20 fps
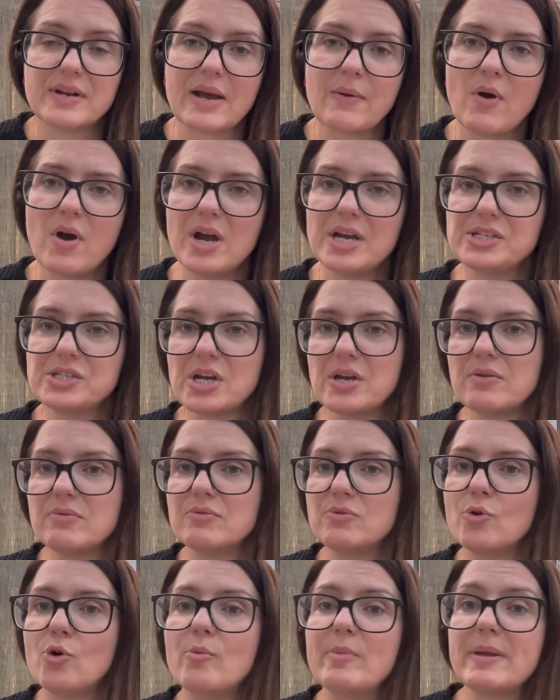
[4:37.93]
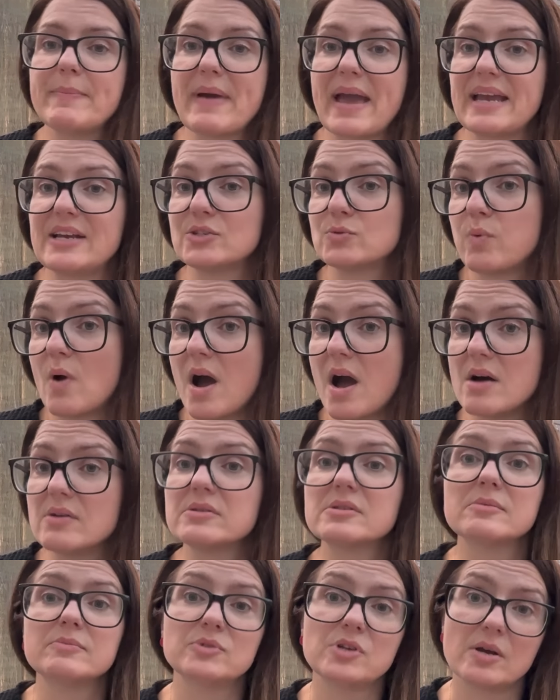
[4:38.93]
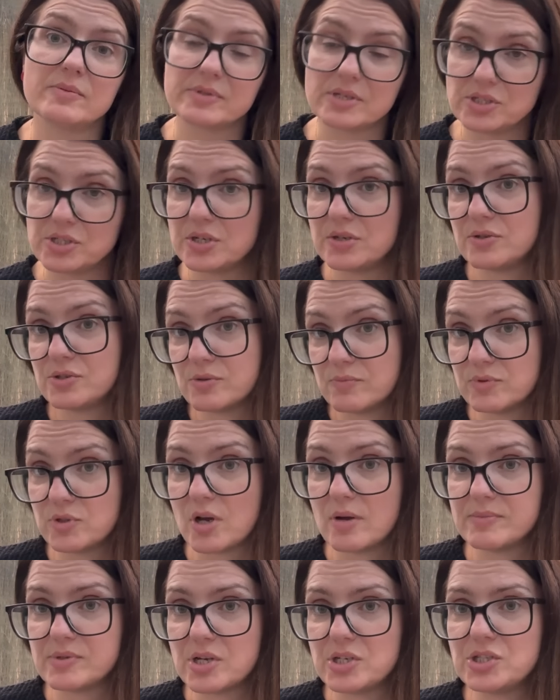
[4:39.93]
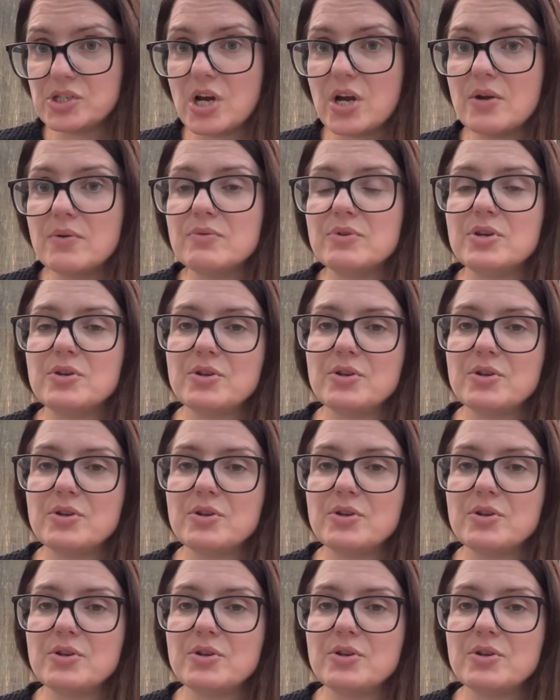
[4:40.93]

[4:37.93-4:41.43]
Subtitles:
Now, I don't normally make twirls. Sometimes I do, sometimes I don't.